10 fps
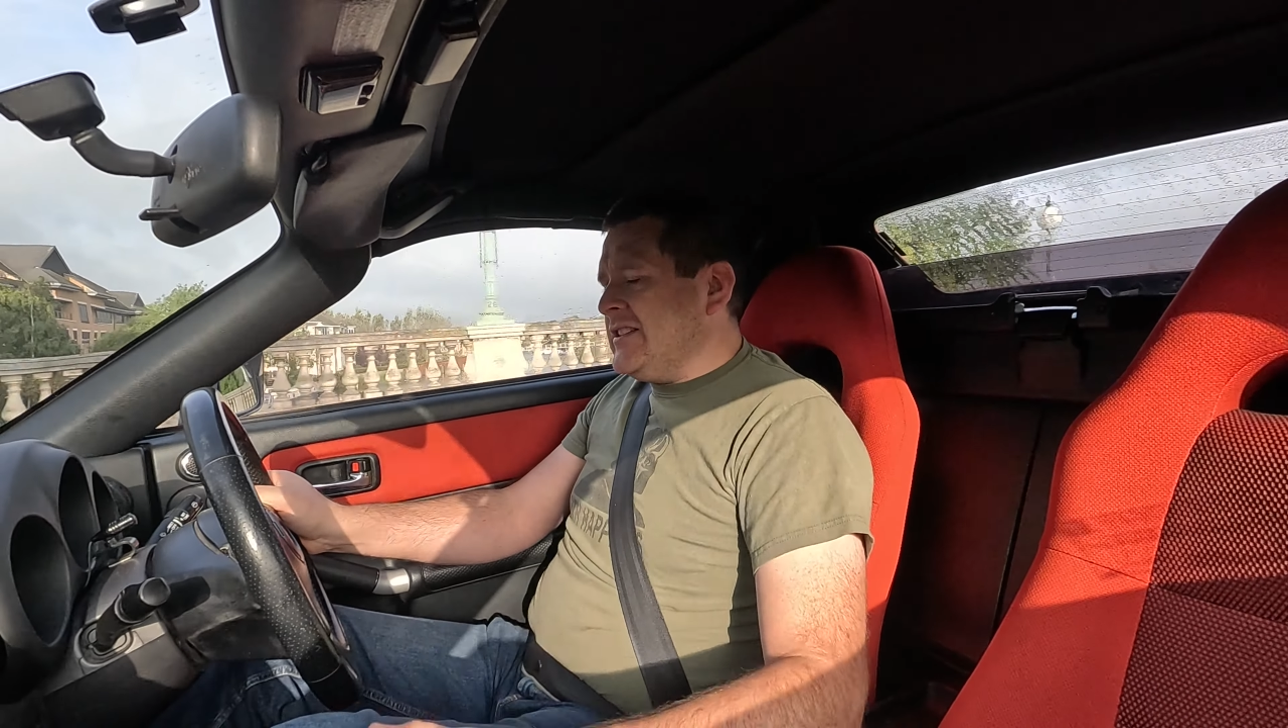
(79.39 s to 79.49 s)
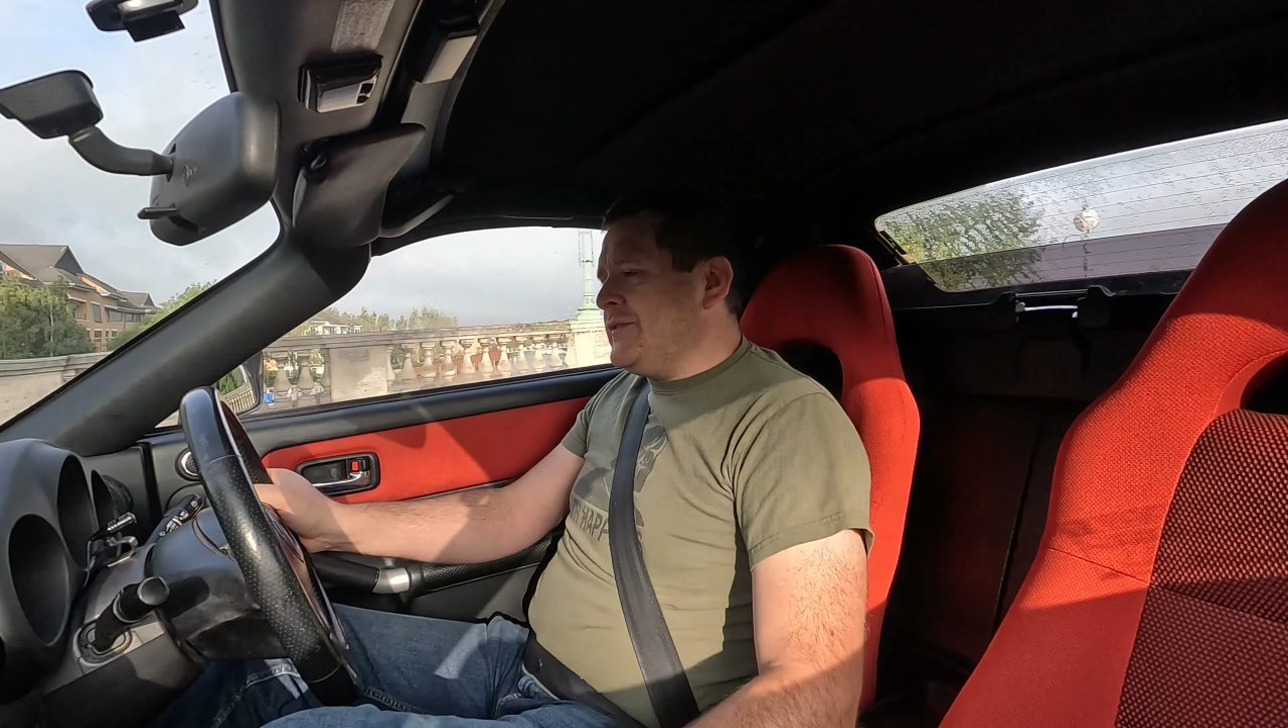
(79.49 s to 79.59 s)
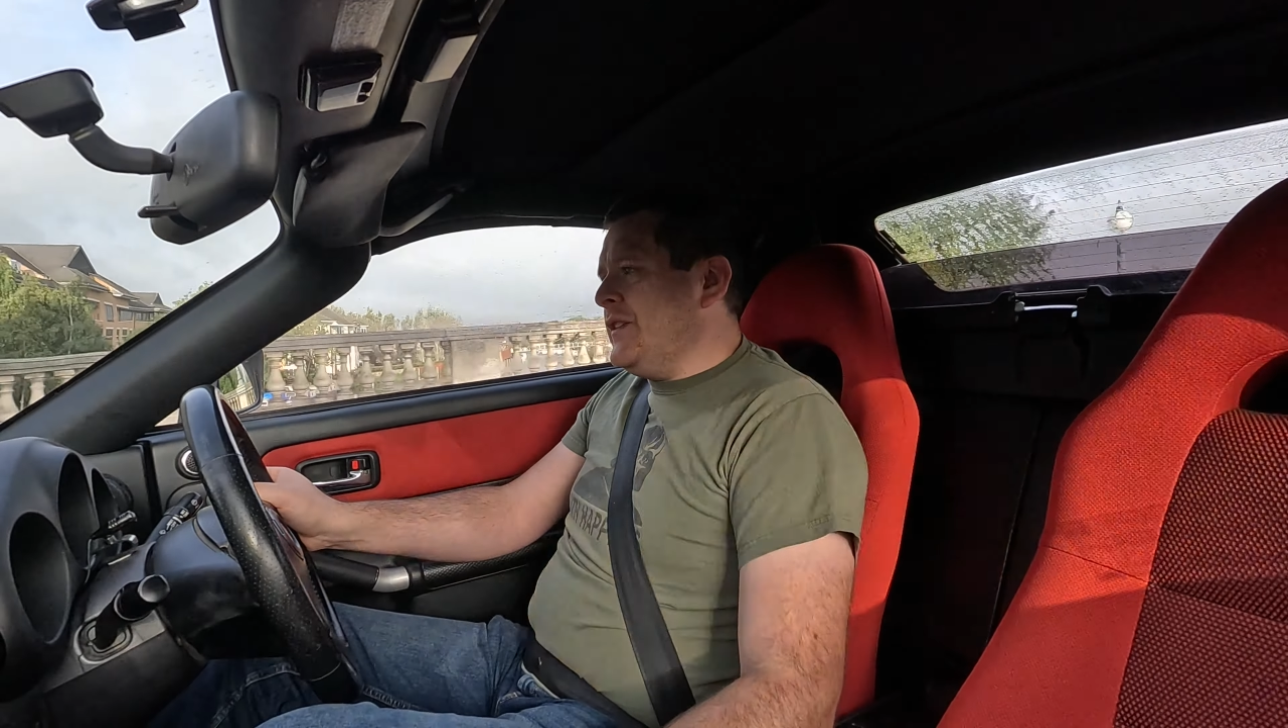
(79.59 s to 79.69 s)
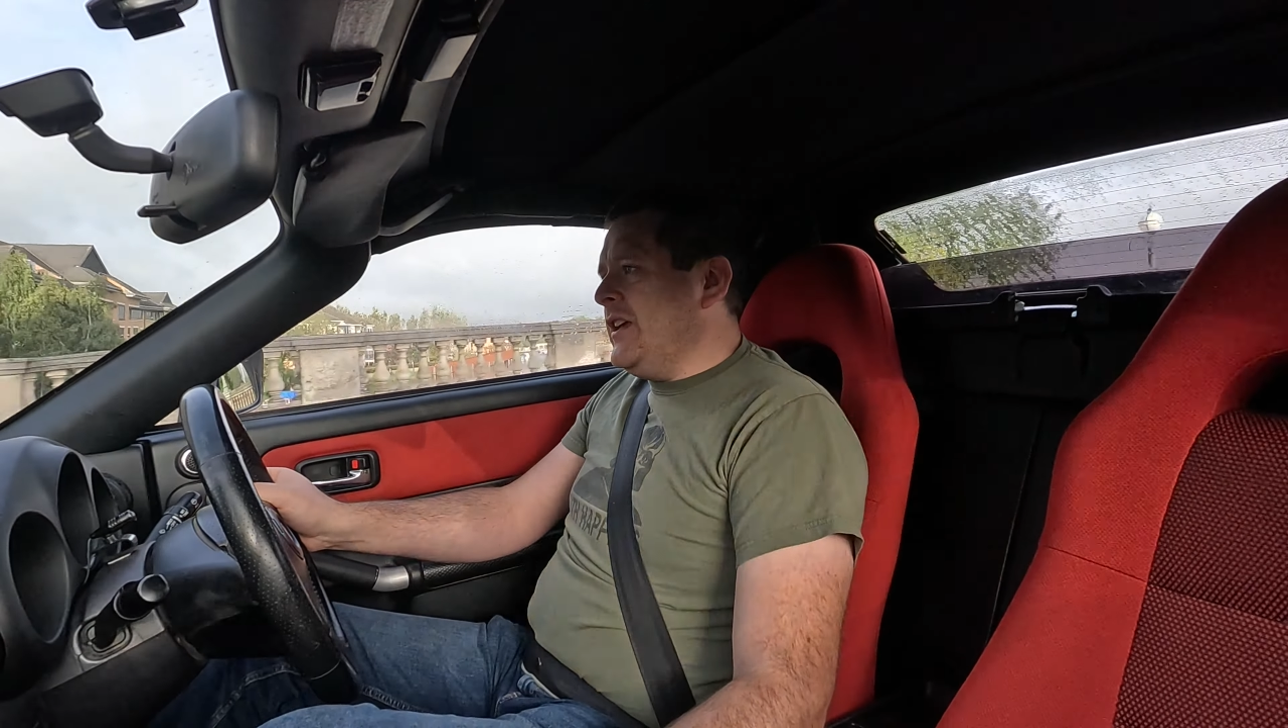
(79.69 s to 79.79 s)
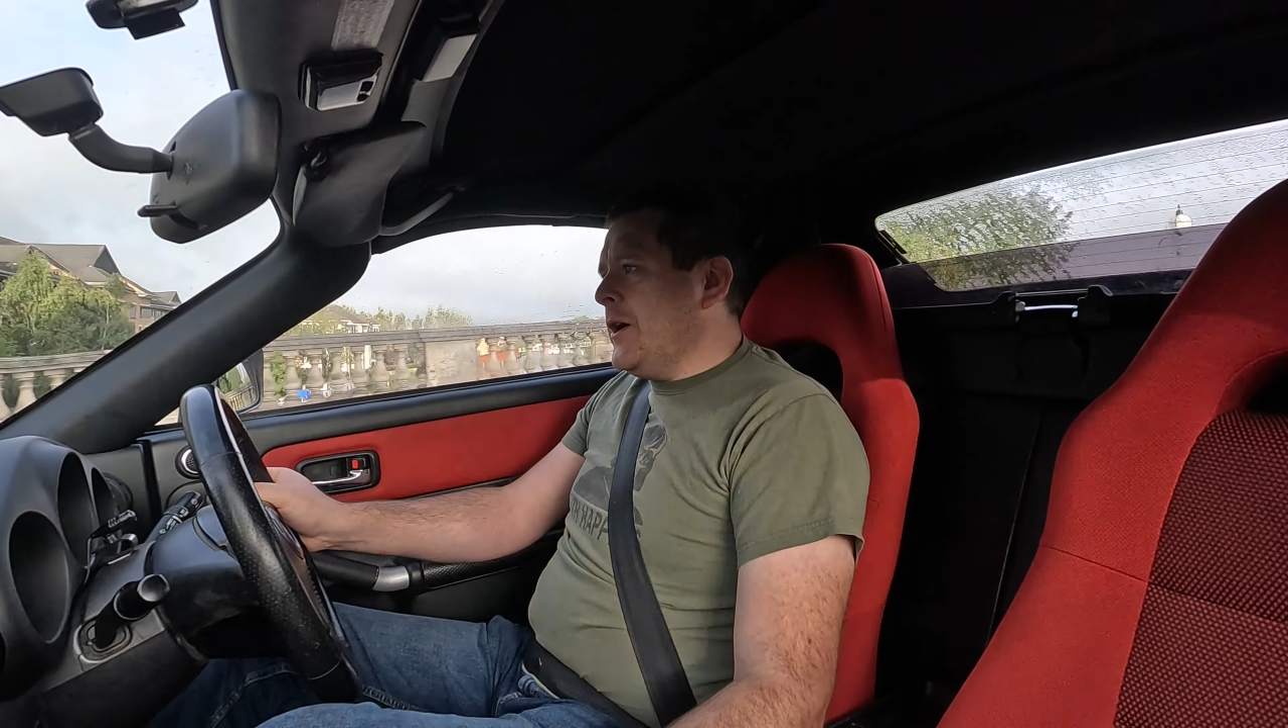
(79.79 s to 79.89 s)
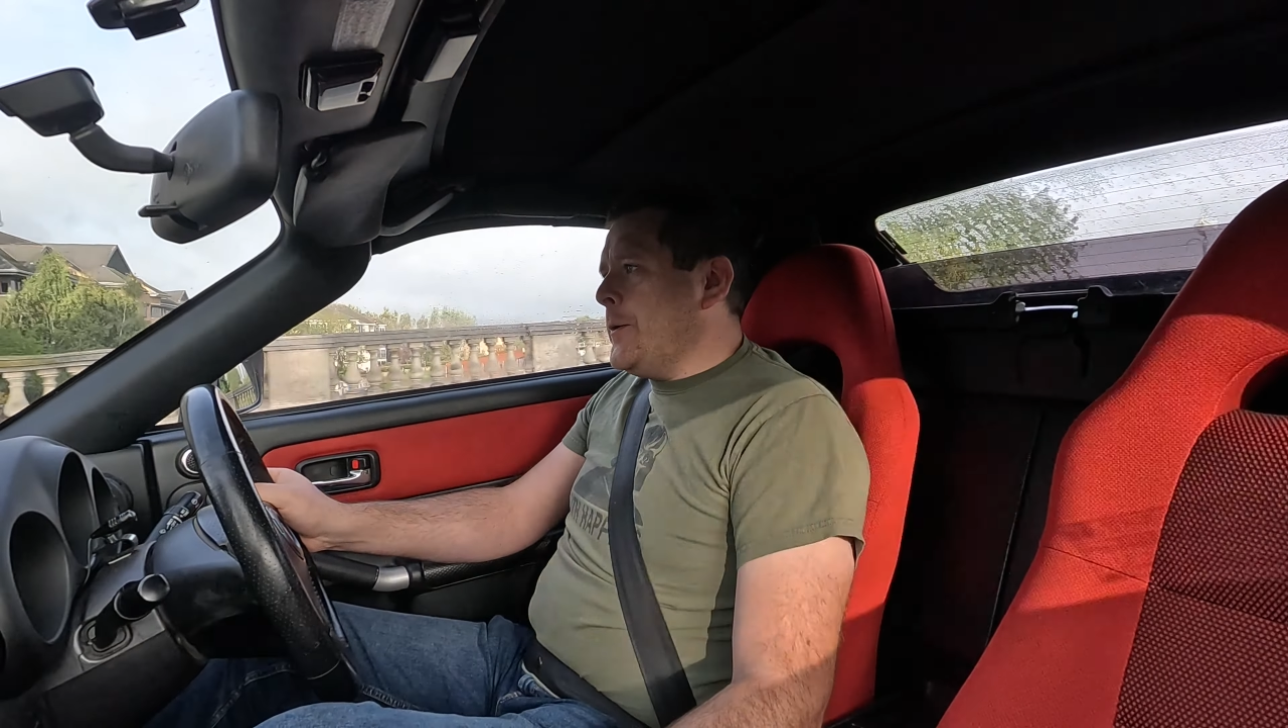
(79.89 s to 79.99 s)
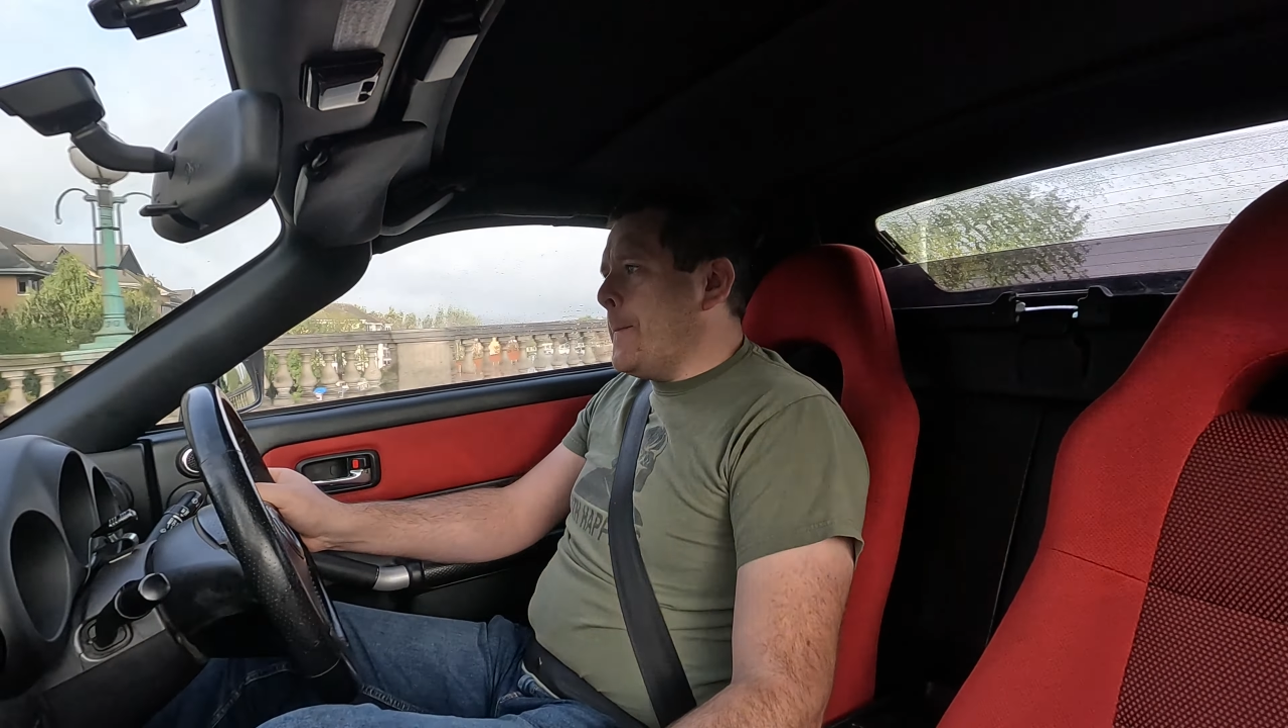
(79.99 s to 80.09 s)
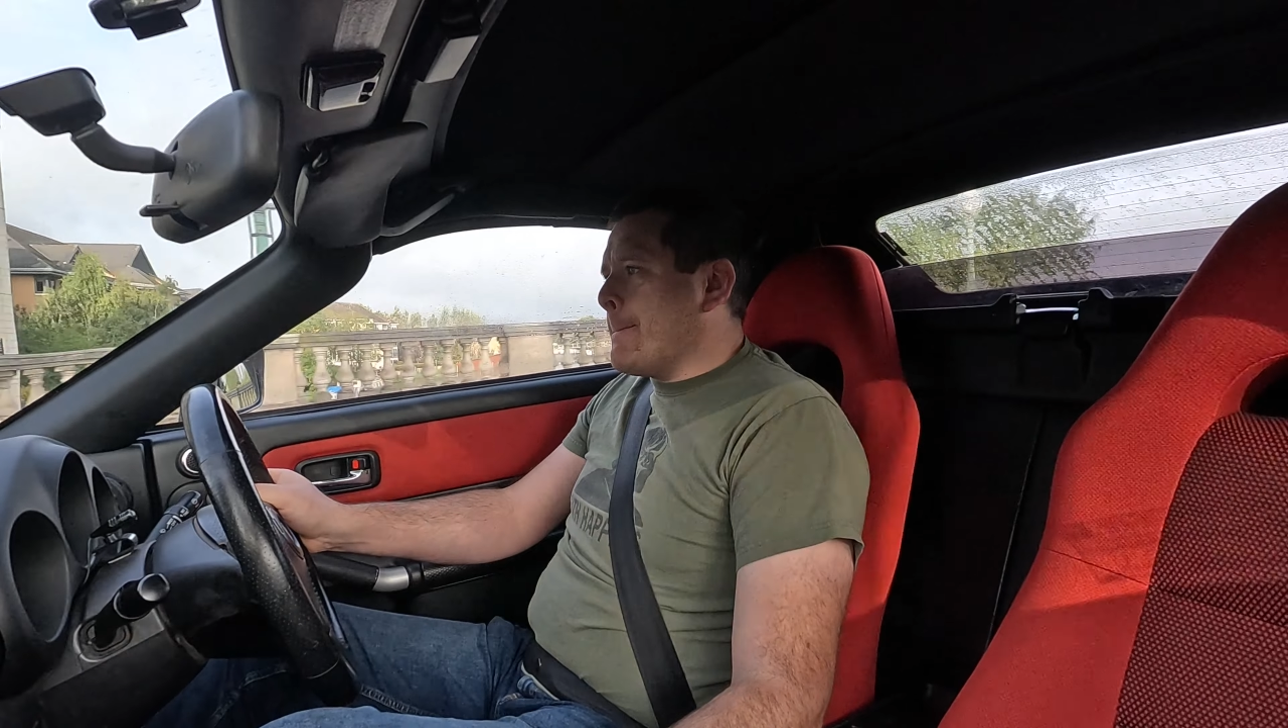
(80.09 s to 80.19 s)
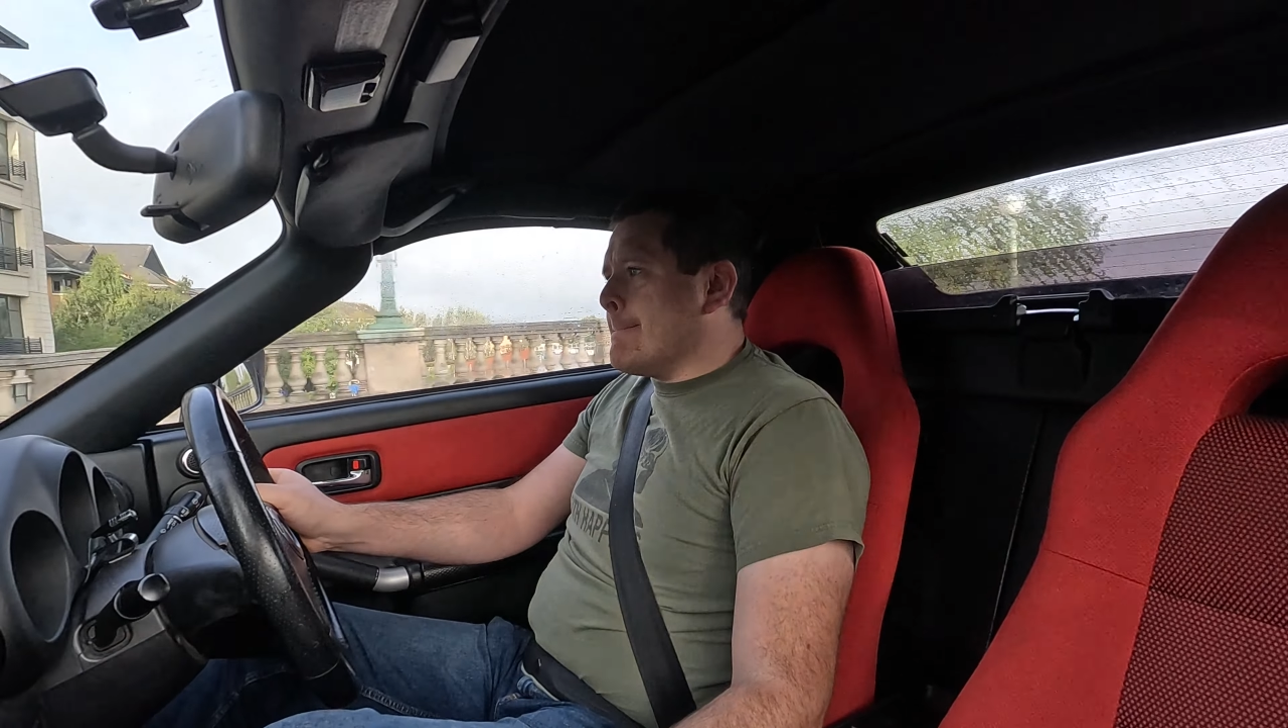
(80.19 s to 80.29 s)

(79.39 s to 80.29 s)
of this video,